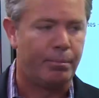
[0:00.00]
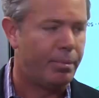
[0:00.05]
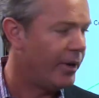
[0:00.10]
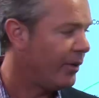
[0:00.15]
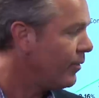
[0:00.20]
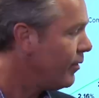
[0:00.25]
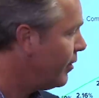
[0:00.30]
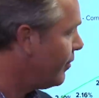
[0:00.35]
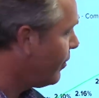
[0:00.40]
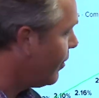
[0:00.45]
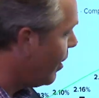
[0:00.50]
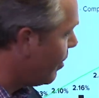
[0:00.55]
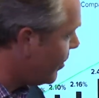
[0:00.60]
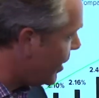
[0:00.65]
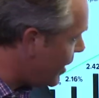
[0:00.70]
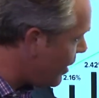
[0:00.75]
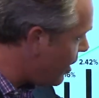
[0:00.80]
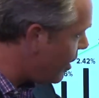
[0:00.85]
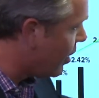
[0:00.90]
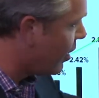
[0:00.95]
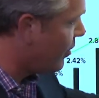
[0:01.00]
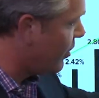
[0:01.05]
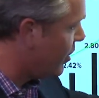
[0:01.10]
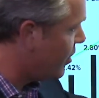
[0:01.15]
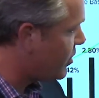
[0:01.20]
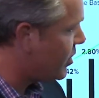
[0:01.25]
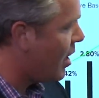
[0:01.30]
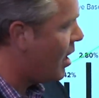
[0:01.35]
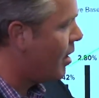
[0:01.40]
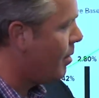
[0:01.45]
But from here,
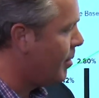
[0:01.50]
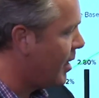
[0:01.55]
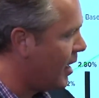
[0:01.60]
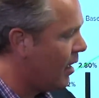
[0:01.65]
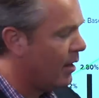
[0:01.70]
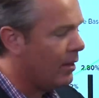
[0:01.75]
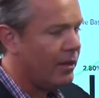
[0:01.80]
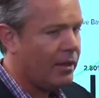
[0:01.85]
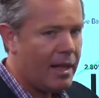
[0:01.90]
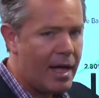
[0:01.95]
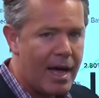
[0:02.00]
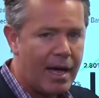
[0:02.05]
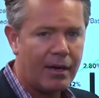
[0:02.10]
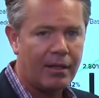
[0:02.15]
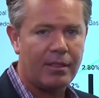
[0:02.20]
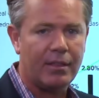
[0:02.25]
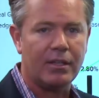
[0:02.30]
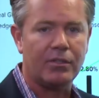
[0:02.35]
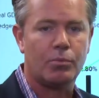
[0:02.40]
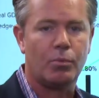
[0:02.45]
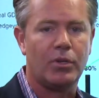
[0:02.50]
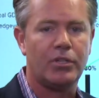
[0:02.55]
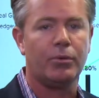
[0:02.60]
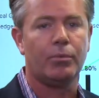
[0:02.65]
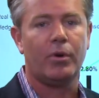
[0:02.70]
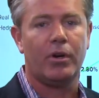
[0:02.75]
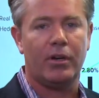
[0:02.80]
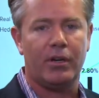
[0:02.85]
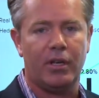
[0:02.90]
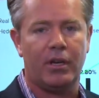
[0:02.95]
there's going to be a lot of things. What,
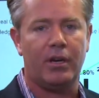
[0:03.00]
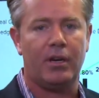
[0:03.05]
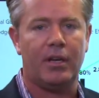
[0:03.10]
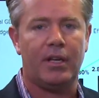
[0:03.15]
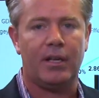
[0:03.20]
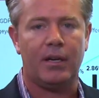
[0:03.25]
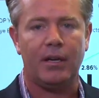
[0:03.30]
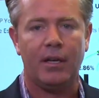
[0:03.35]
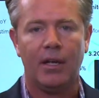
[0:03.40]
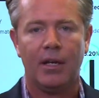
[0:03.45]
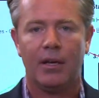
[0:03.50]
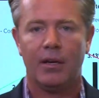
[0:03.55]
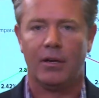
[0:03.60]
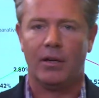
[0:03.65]
what are you going to need?